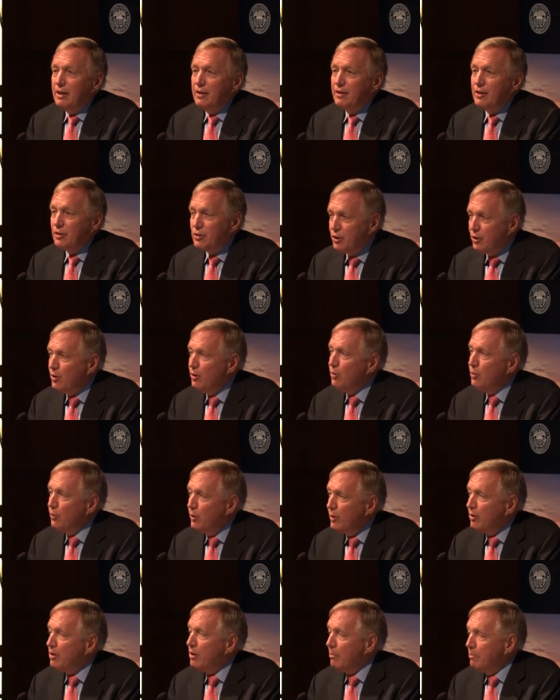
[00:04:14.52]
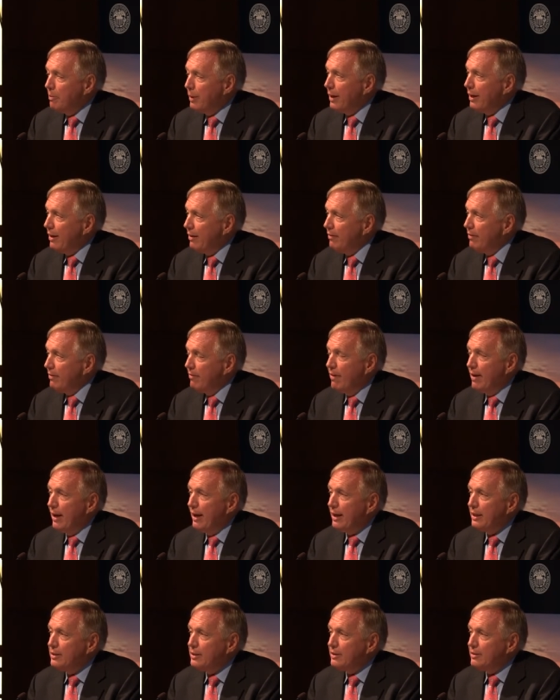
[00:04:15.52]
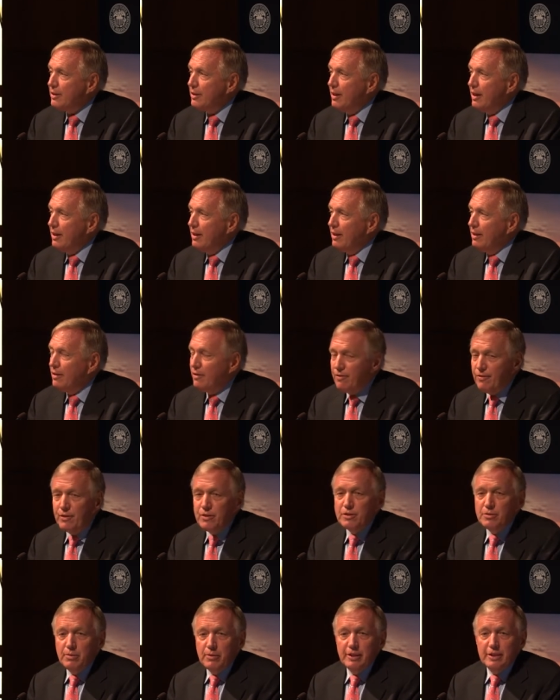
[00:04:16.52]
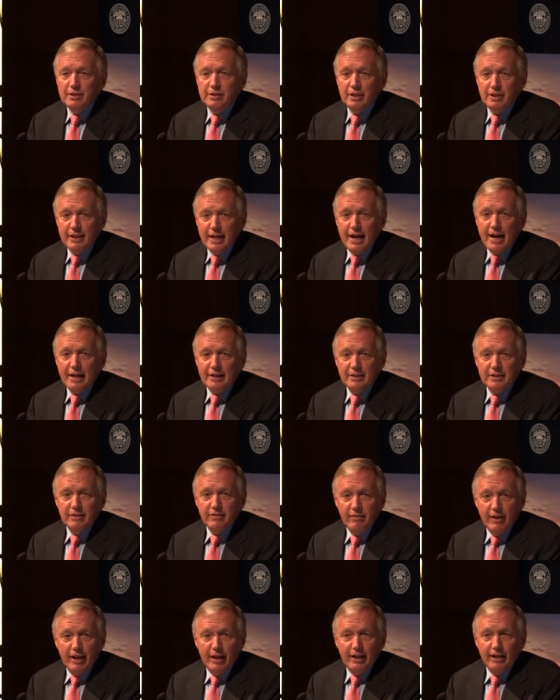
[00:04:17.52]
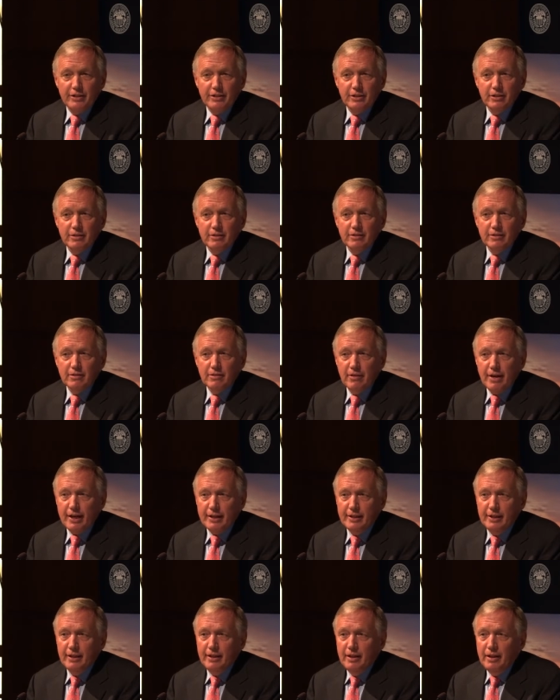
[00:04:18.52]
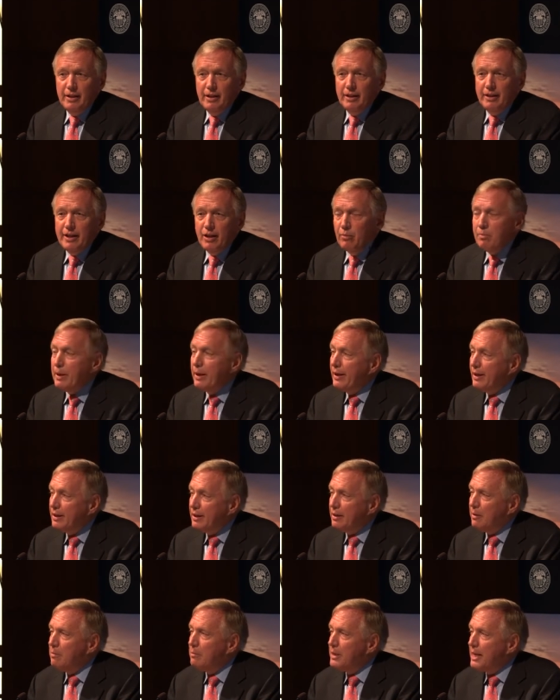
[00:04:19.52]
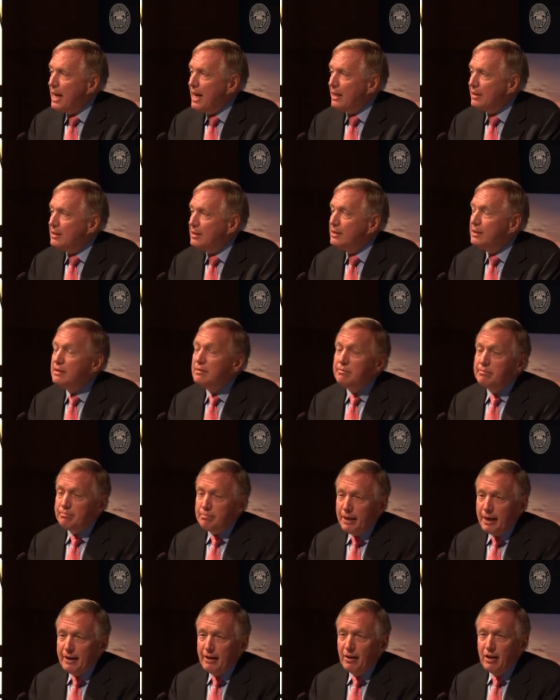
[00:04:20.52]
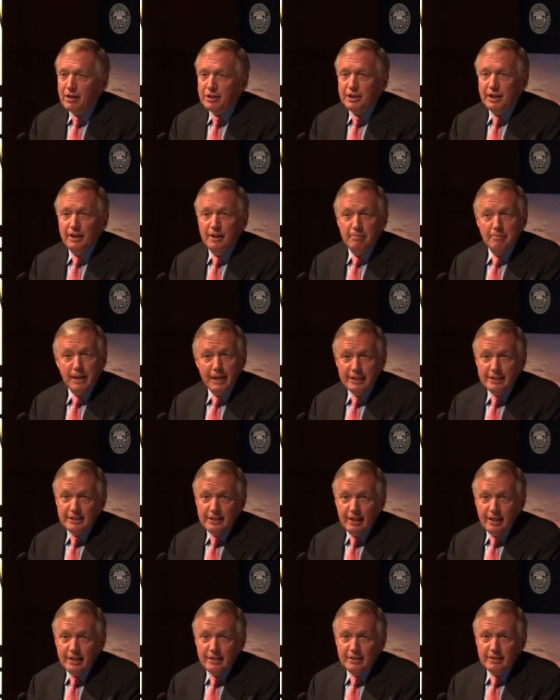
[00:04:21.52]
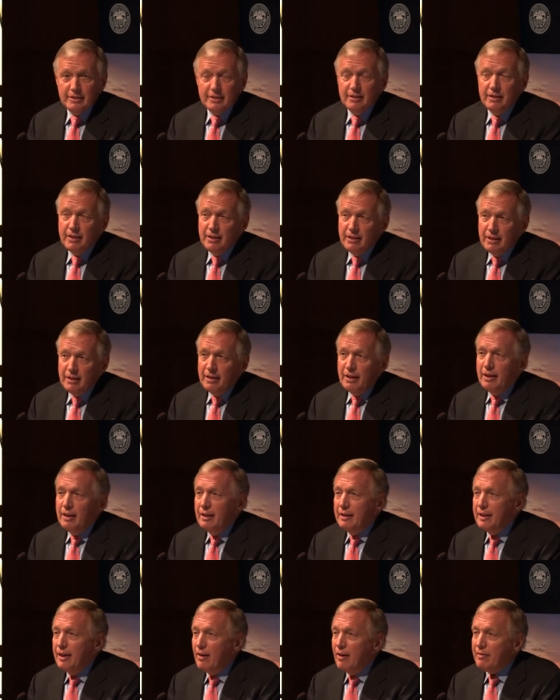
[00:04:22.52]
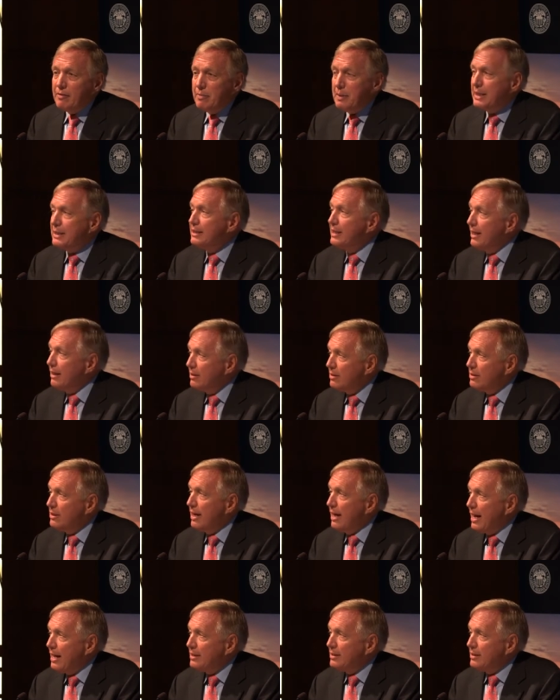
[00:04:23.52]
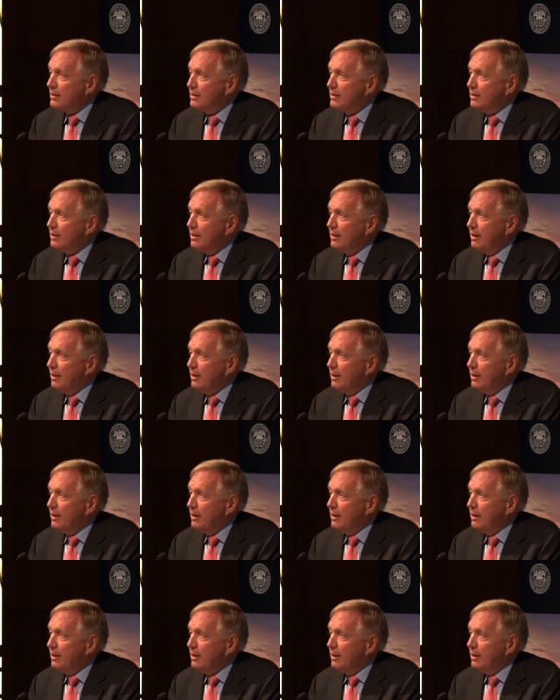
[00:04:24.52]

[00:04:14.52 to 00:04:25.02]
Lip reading: their two real competitive advantages. The first one is the tax advantage, correct? They don't pay income taxes by and large, and in many states, they don't have to pay sales taxes,